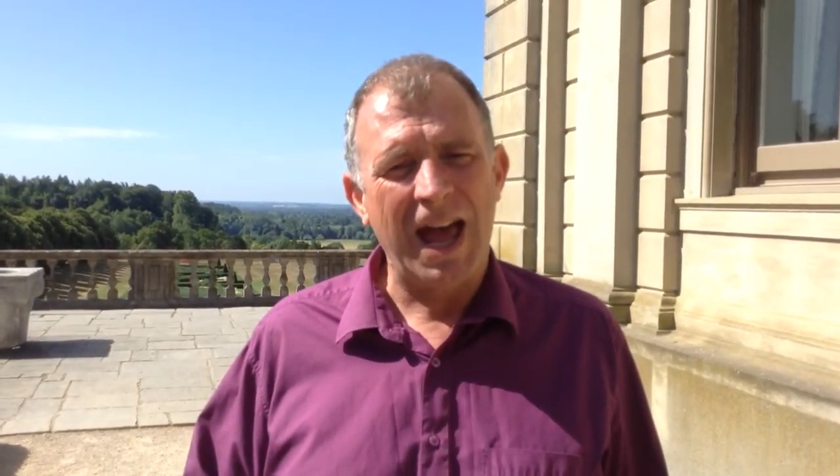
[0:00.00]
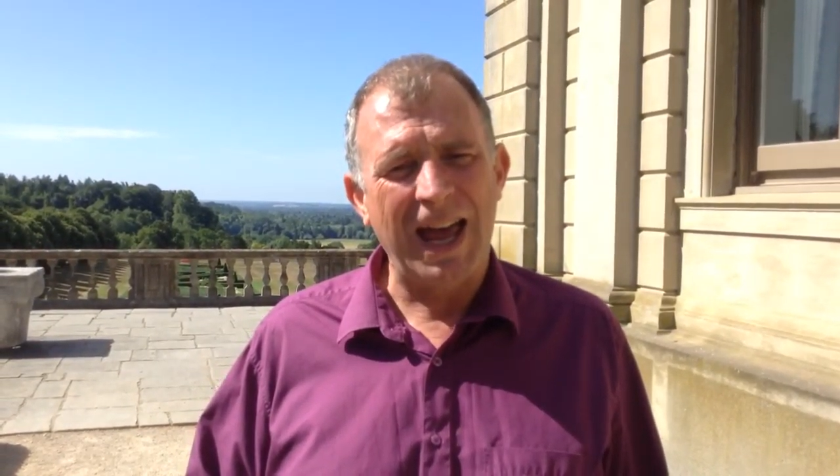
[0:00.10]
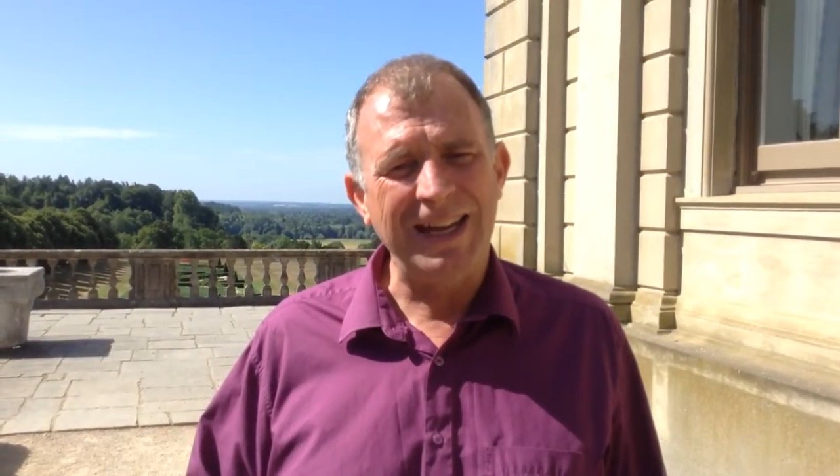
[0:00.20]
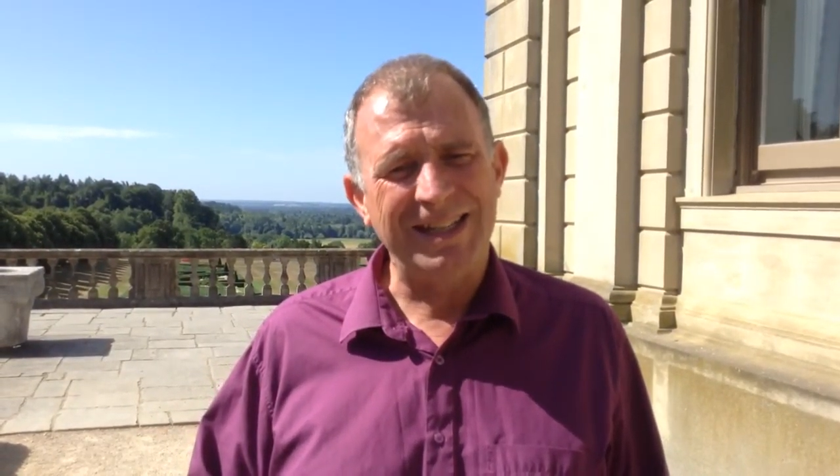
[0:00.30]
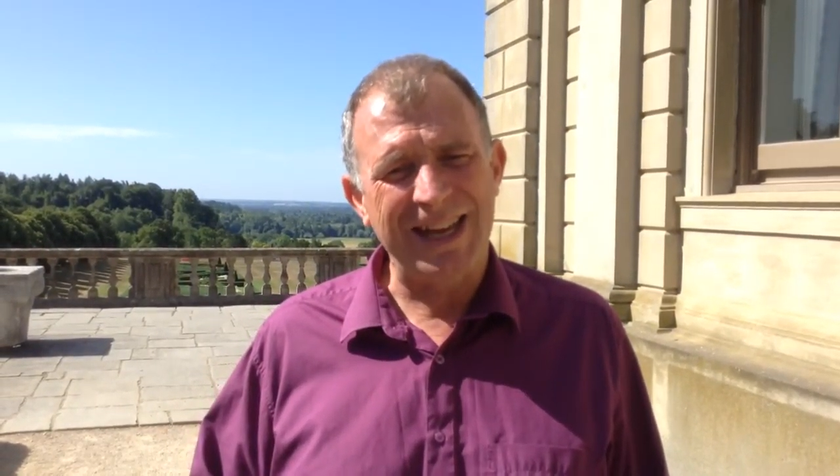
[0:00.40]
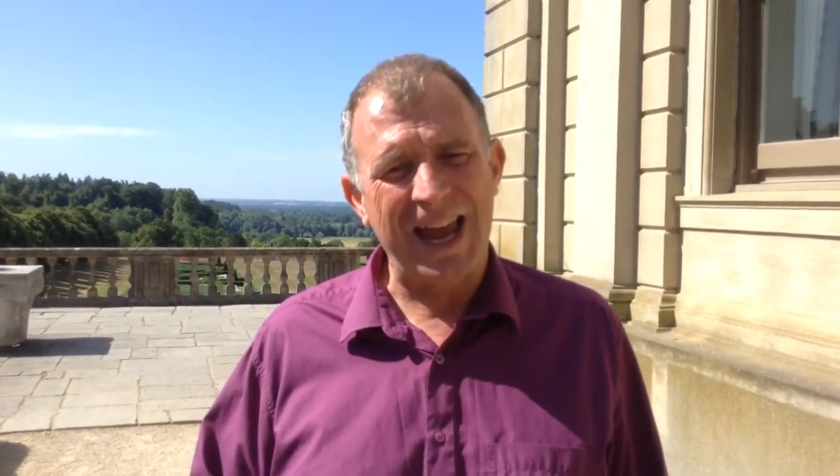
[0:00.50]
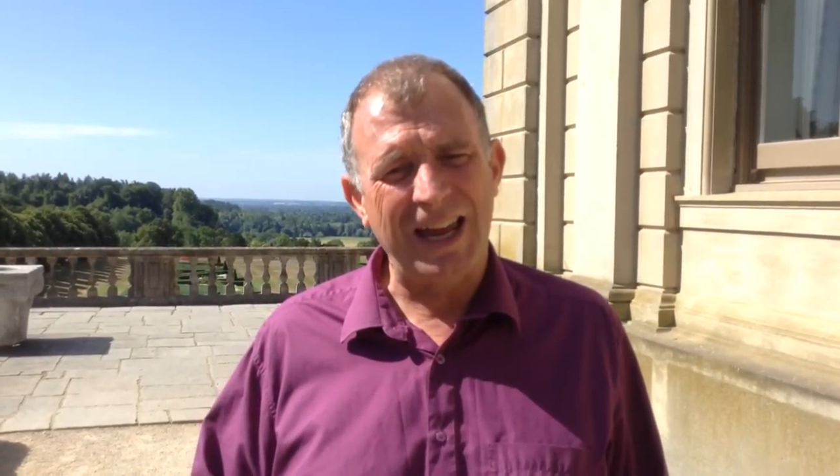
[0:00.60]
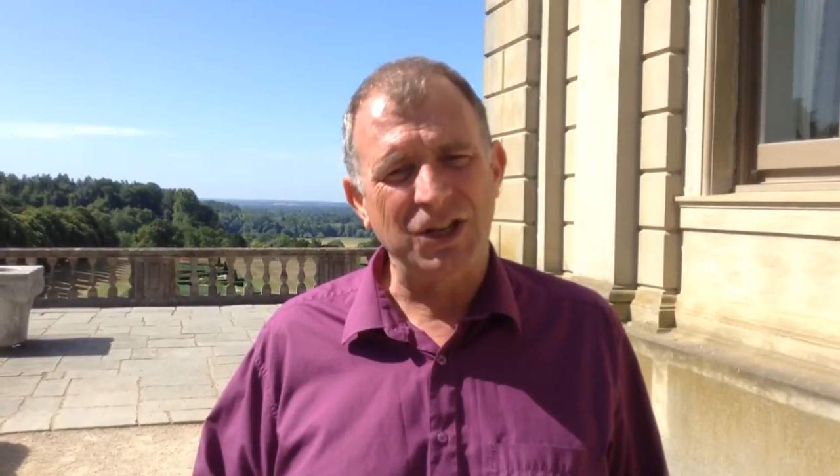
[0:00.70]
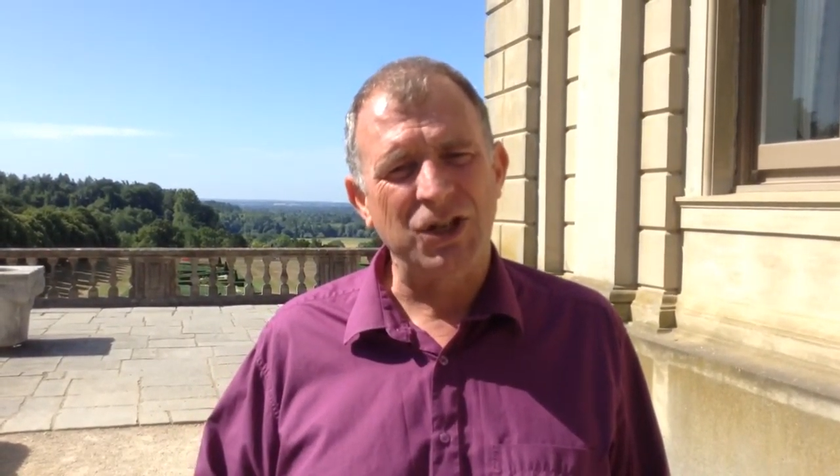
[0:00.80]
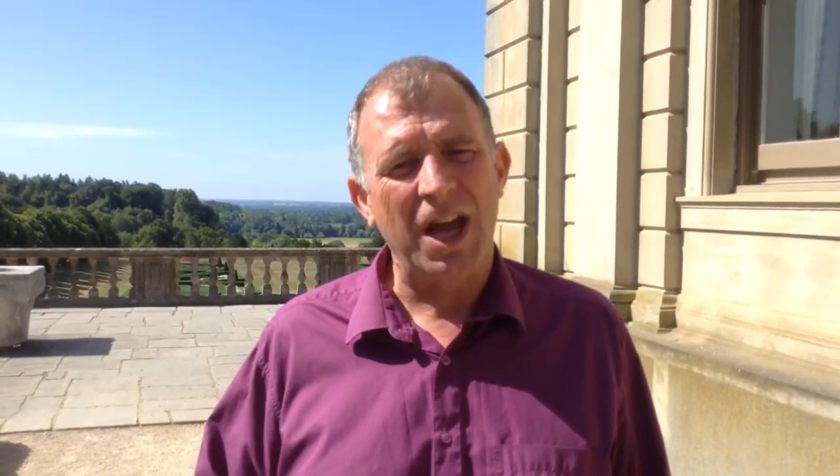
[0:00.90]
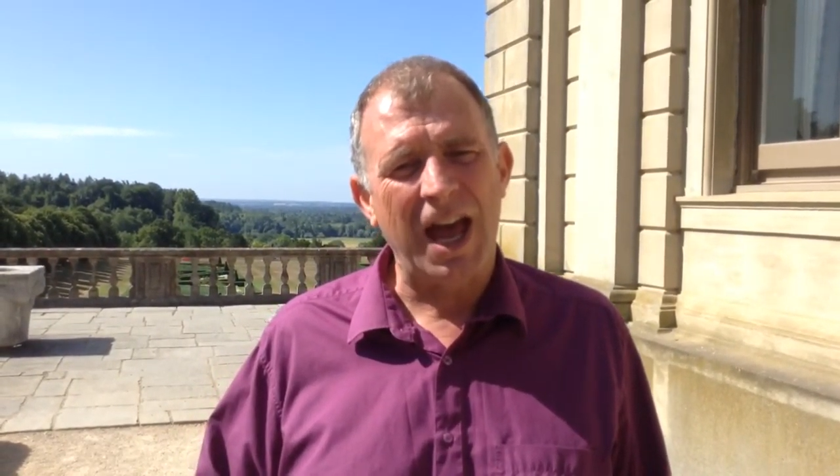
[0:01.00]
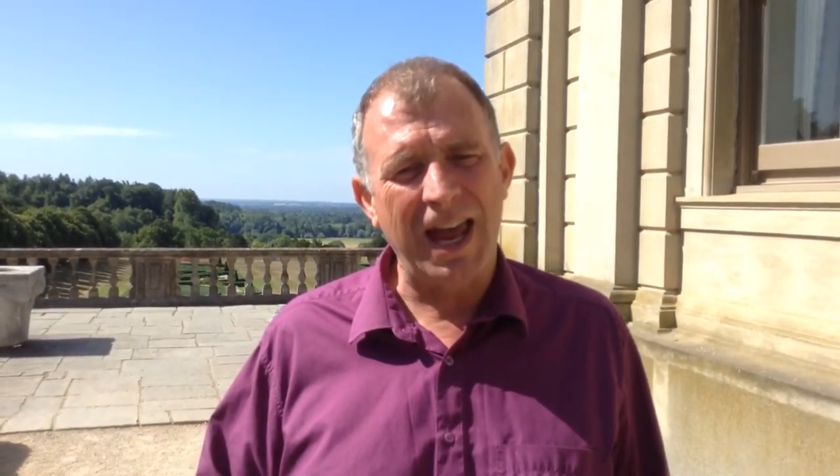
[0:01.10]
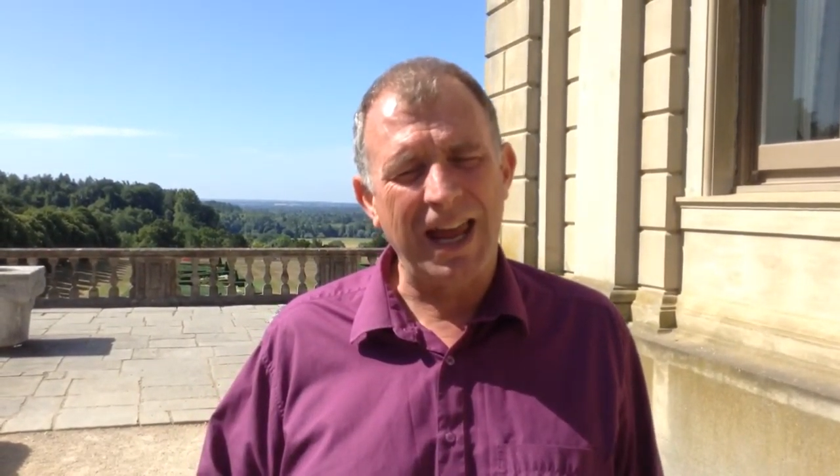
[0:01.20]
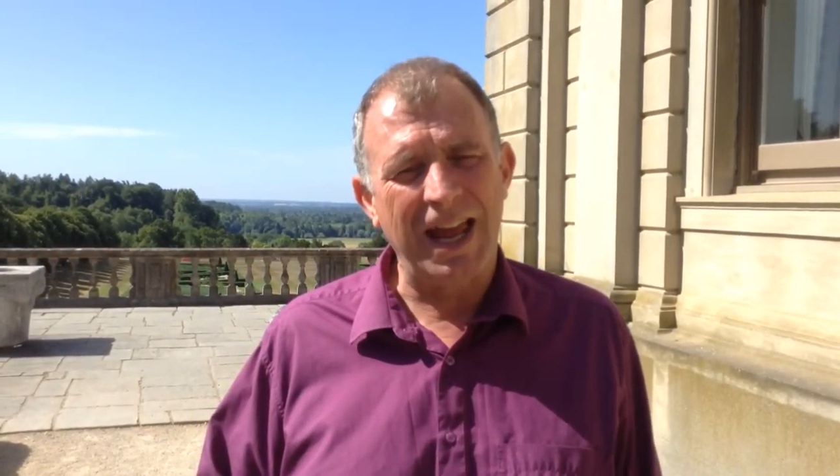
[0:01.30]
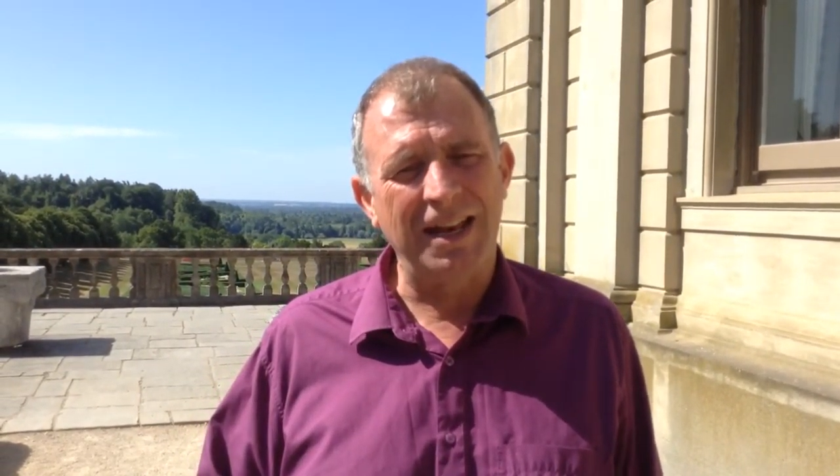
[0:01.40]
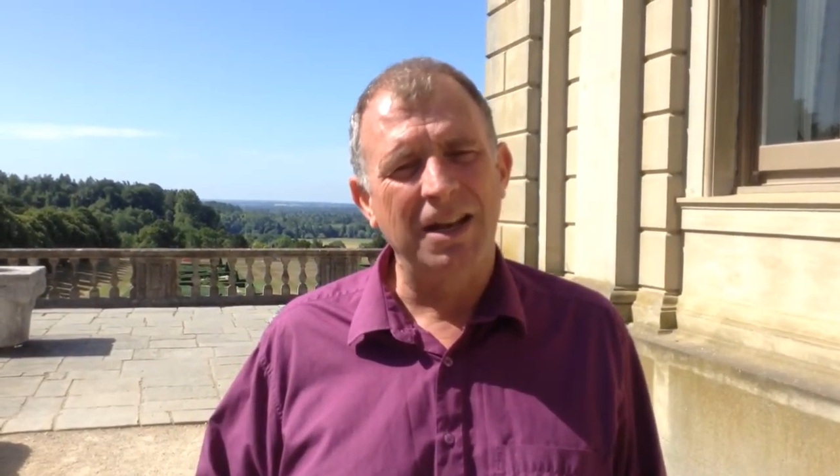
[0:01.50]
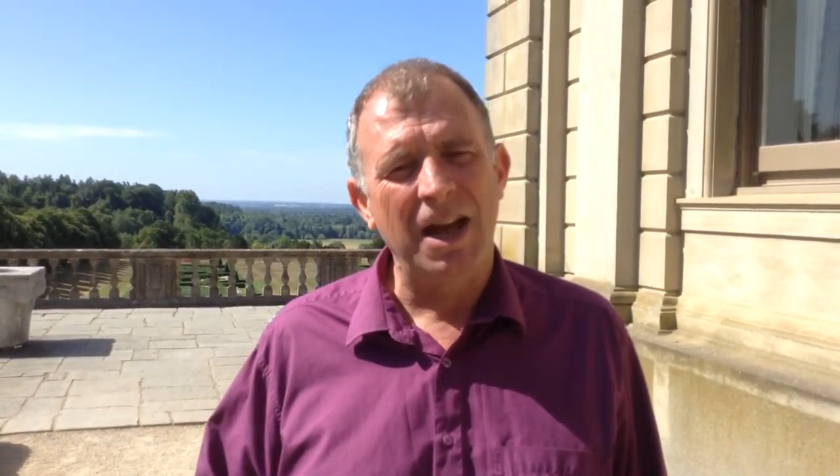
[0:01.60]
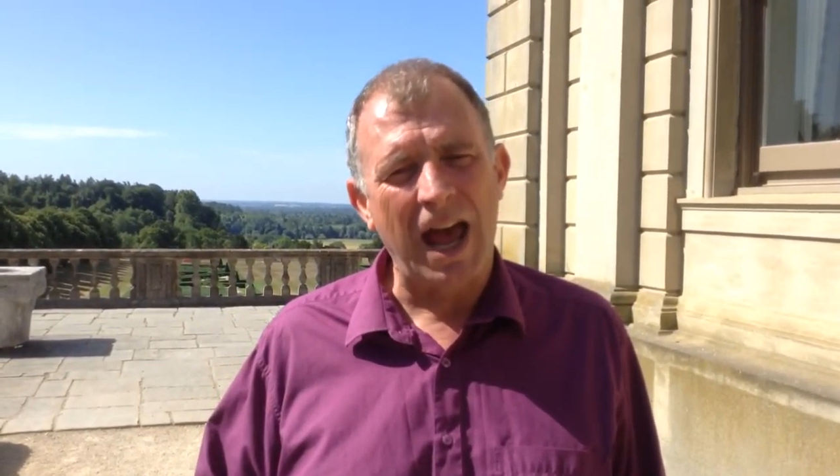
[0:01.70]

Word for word: A T H A N